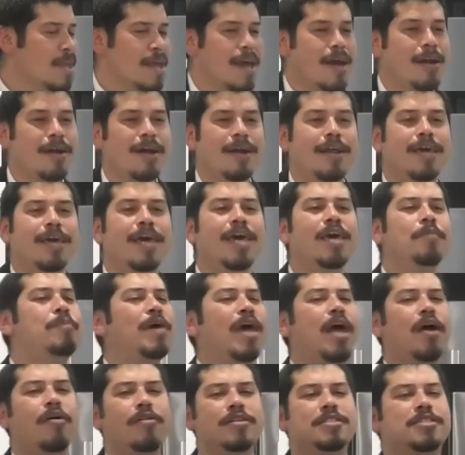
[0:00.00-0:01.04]
And I'd hear
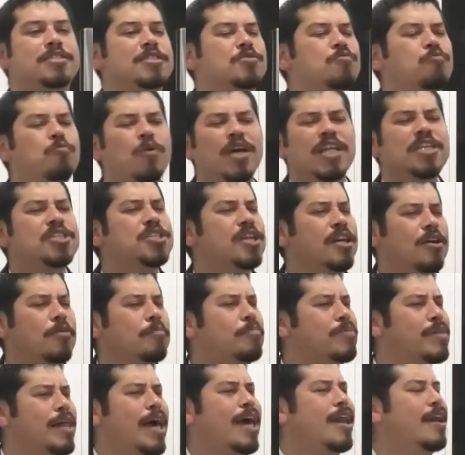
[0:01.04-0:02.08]
parents just whinging and
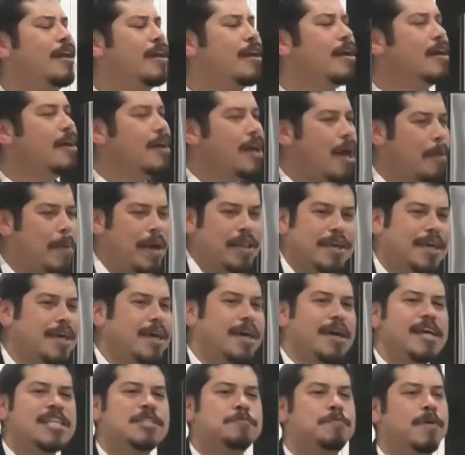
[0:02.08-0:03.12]
complaining about the
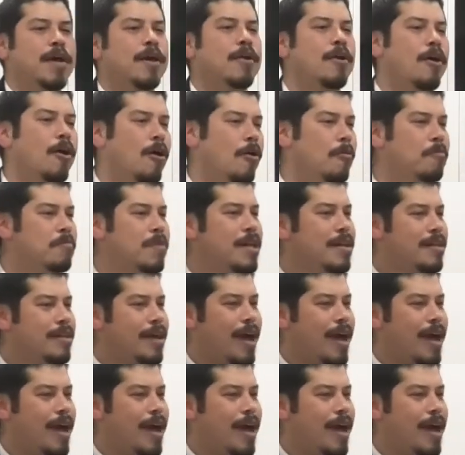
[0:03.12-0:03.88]
kids being home.